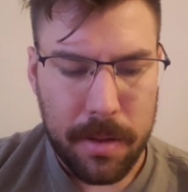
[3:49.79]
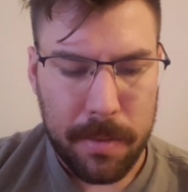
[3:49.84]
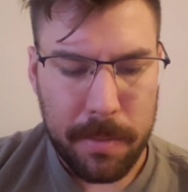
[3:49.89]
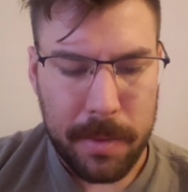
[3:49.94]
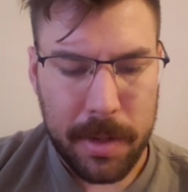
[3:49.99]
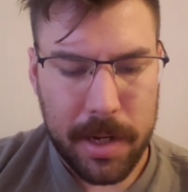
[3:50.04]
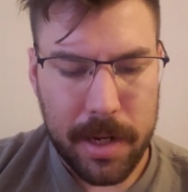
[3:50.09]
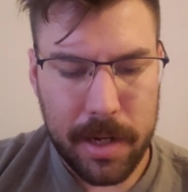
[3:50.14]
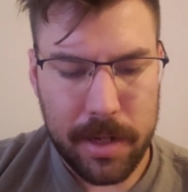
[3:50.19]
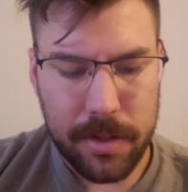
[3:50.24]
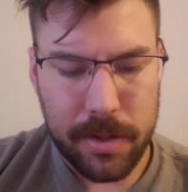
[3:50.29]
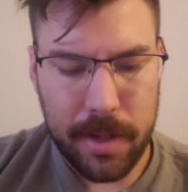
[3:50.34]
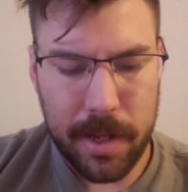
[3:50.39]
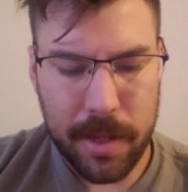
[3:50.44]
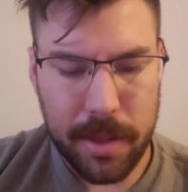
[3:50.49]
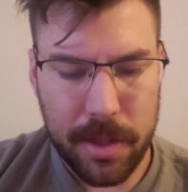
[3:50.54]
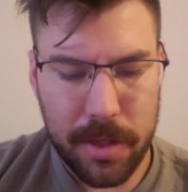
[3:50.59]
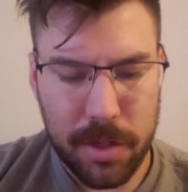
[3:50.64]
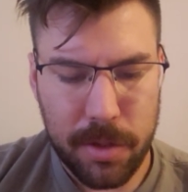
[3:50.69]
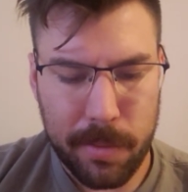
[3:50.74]
Because
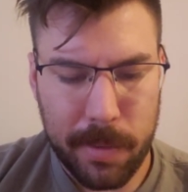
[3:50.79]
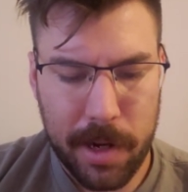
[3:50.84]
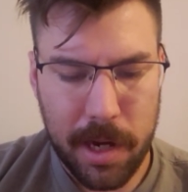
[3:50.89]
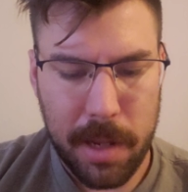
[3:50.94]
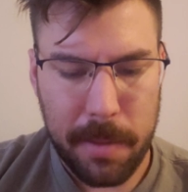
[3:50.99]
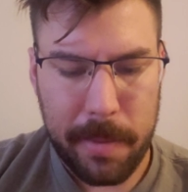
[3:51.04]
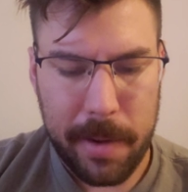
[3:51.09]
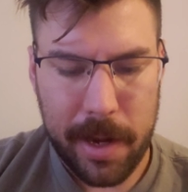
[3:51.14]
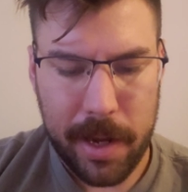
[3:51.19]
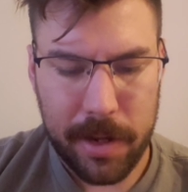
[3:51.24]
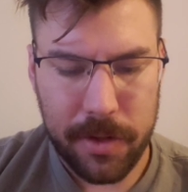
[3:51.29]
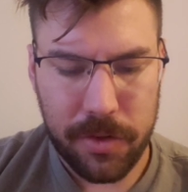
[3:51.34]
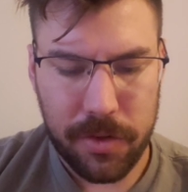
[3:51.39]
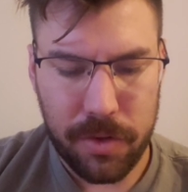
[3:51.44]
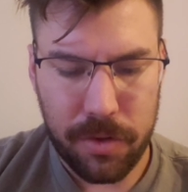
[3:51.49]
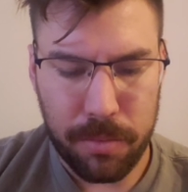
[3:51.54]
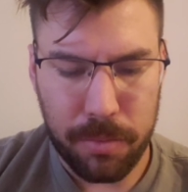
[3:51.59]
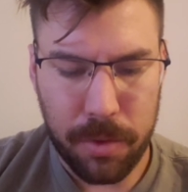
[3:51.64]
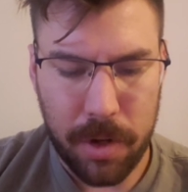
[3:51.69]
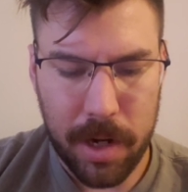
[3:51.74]
like the smarty pants
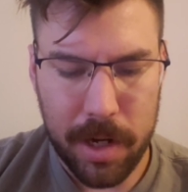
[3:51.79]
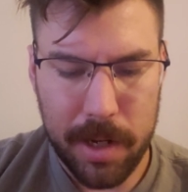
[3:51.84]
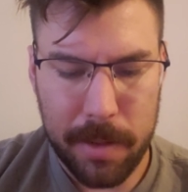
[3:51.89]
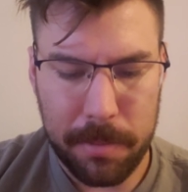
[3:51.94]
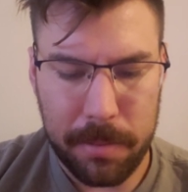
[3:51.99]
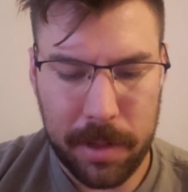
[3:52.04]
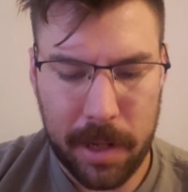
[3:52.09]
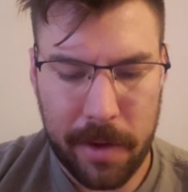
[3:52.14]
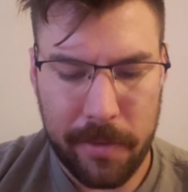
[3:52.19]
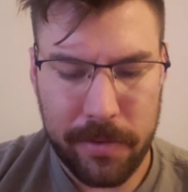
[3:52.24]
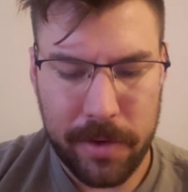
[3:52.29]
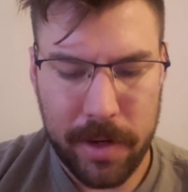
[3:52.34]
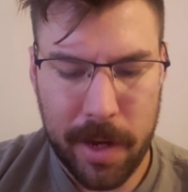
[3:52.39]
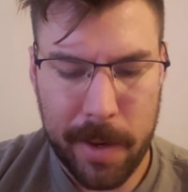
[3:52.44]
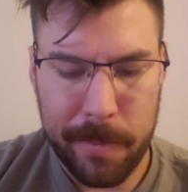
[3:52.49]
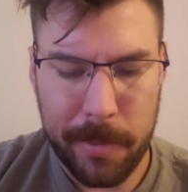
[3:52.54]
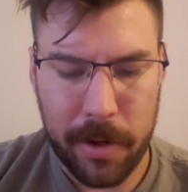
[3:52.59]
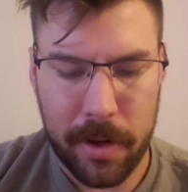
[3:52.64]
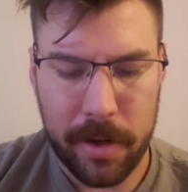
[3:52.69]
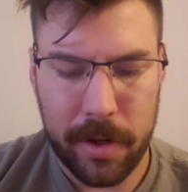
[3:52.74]
who brought up
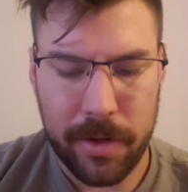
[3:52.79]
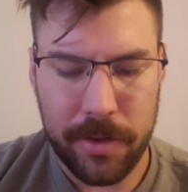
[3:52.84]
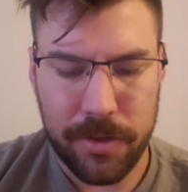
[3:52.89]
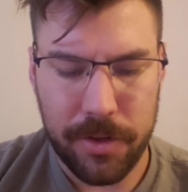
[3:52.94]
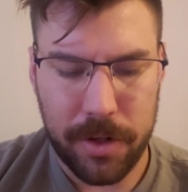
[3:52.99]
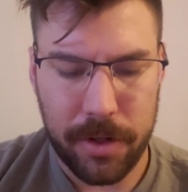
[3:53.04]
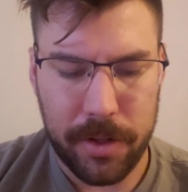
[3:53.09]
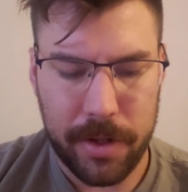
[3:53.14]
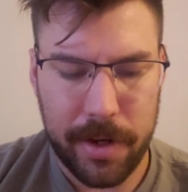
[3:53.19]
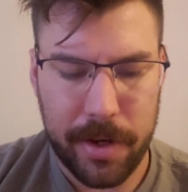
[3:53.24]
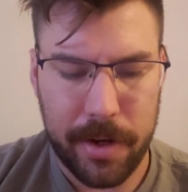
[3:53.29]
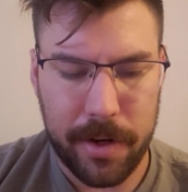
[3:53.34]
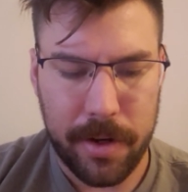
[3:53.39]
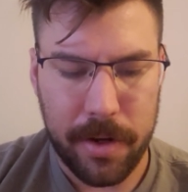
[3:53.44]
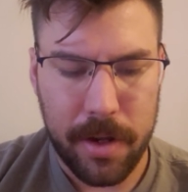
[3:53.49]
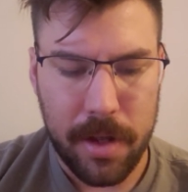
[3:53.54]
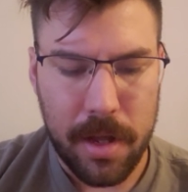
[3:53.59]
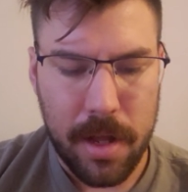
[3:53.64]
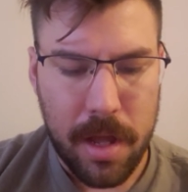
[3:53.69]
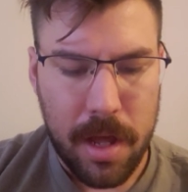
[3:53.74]
lifetime earnings earlier,
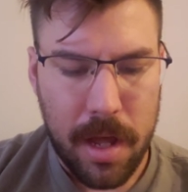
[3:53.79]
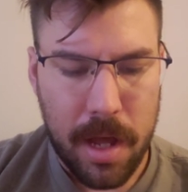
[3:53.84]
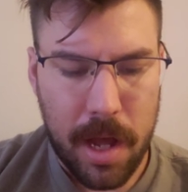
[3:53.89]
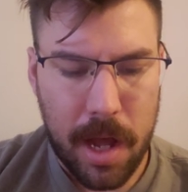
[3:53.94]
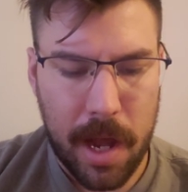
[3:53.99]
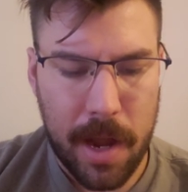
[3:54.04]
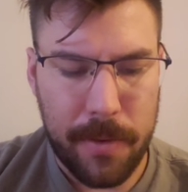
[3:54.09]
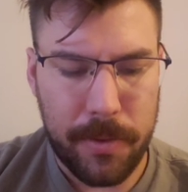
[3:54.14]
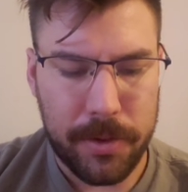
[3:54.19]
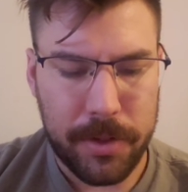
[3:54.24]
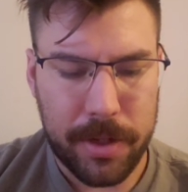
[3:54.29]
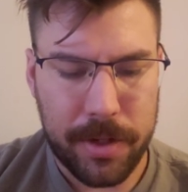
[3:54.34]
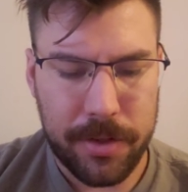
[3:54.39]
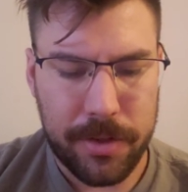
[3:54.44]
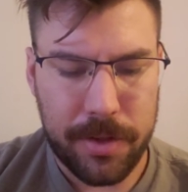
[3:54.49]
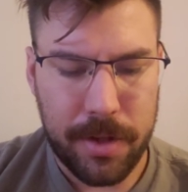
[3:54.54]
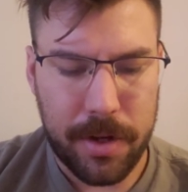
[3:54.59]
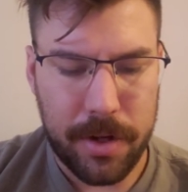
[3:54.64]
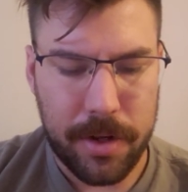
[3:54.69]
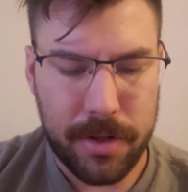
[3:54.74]
I was
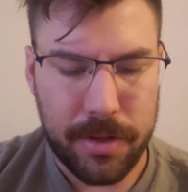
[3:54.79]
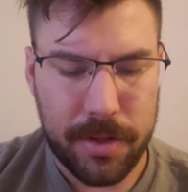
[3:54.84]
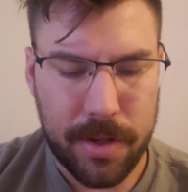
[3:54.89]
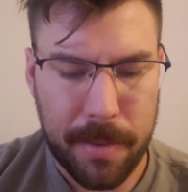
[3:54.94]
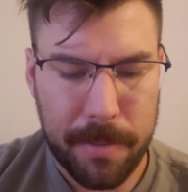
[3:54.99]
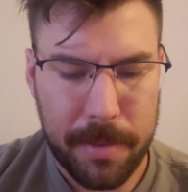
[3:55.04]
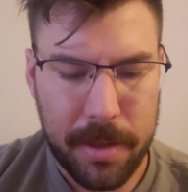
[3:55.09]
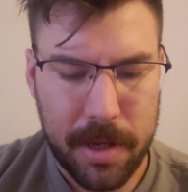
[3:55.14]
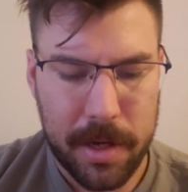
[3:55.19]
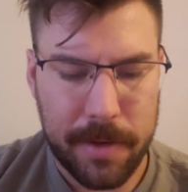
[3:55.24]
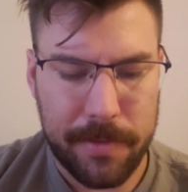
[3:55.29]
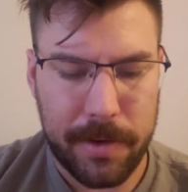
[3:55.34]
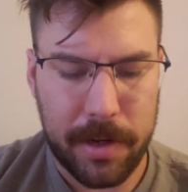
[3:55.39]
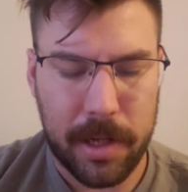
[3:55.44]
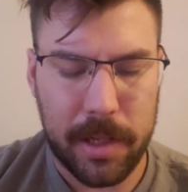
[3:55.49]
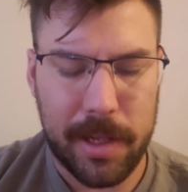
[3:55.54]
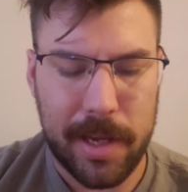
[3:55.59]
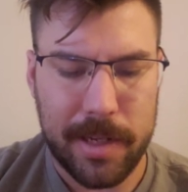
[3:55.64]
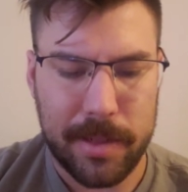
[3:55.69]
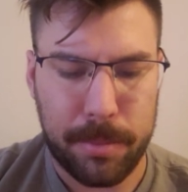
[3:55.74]
considered something of a
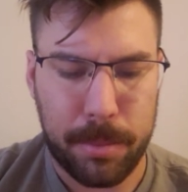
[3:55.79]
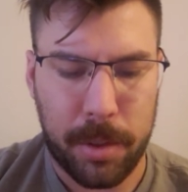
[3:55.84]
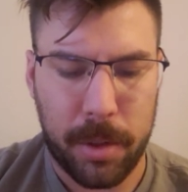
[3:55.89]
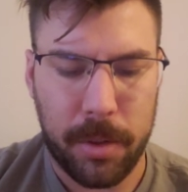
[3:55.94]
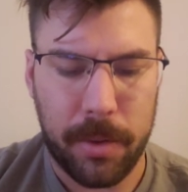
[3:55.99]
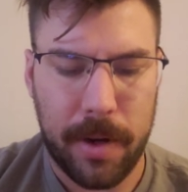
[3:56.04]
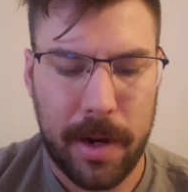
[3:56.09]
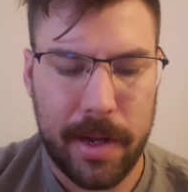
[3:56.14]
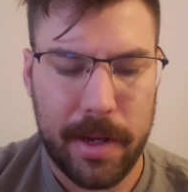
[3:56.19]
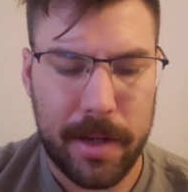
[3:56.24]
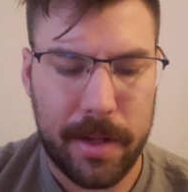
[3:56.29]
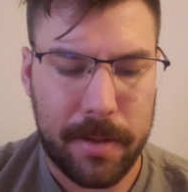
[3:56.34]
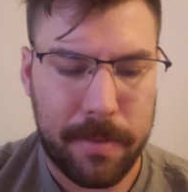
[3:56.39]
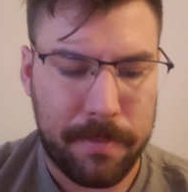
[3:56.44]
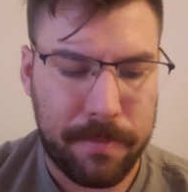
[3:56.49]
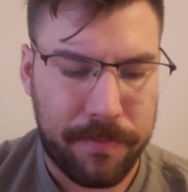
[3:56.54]
class pariah.